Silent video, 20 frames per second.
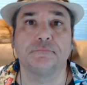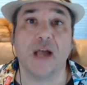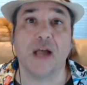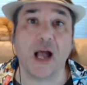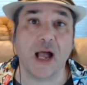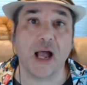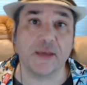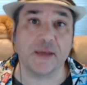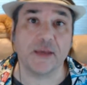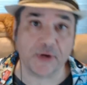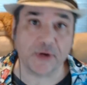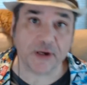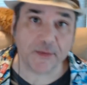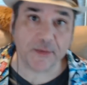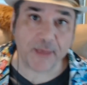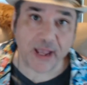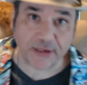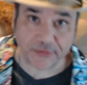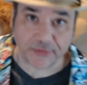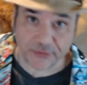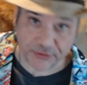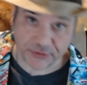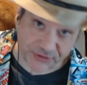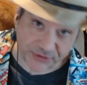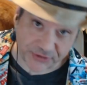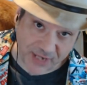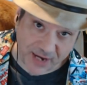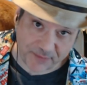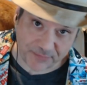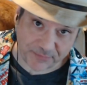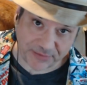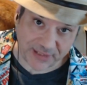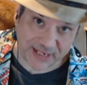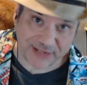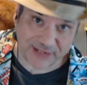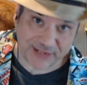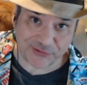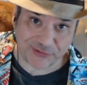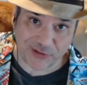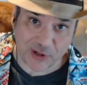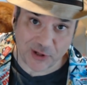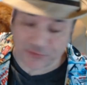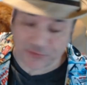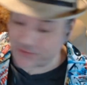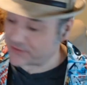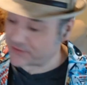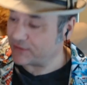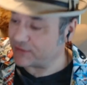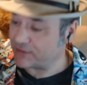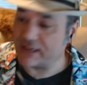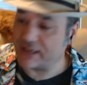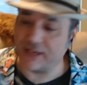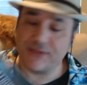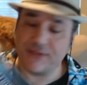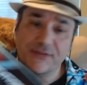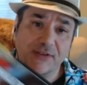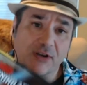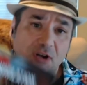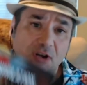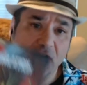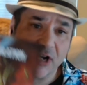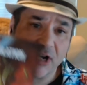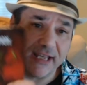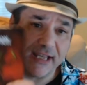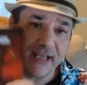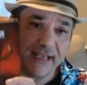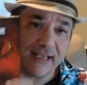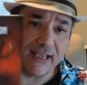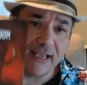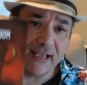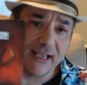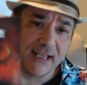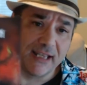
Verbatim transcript: Hi, and welcome back to the Shane Plays Notes series on